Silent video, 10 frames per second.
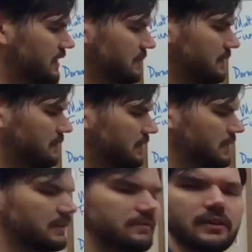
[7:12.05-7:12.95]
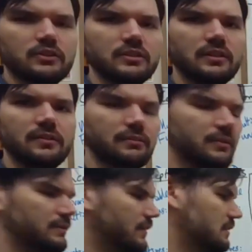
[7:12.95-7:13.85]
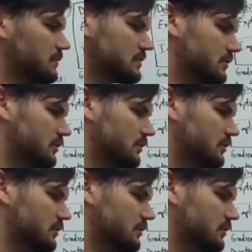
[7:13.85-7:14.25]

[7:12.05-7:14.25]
It can either be a function of 3 variables